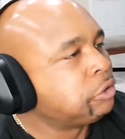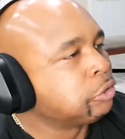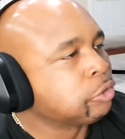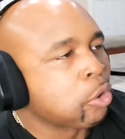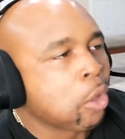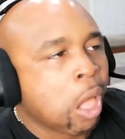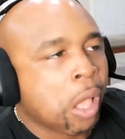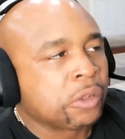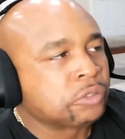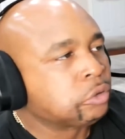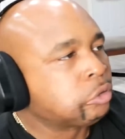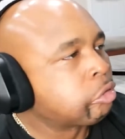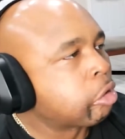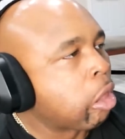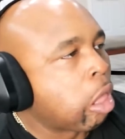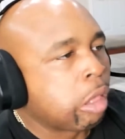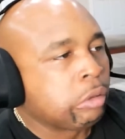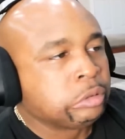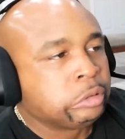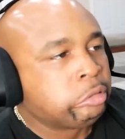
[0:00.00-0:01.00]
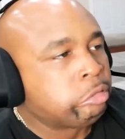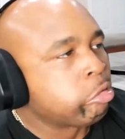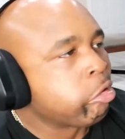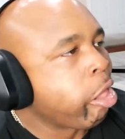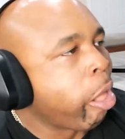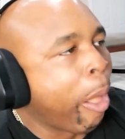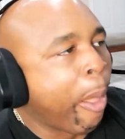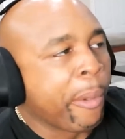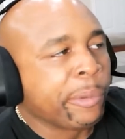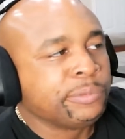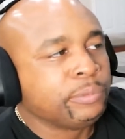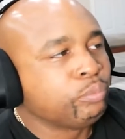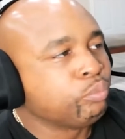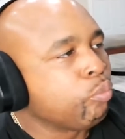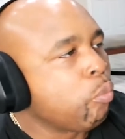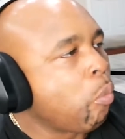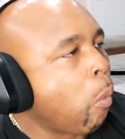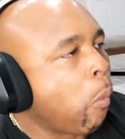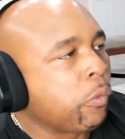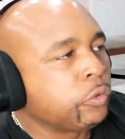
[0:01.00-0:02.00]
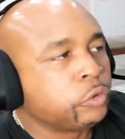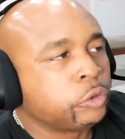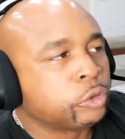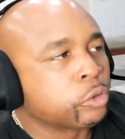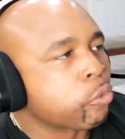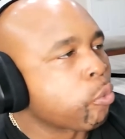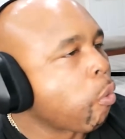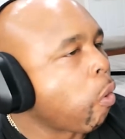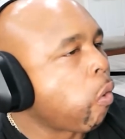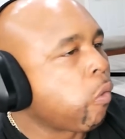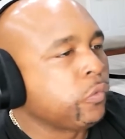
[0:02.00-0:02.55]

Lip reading: Guinness? That's my favorite.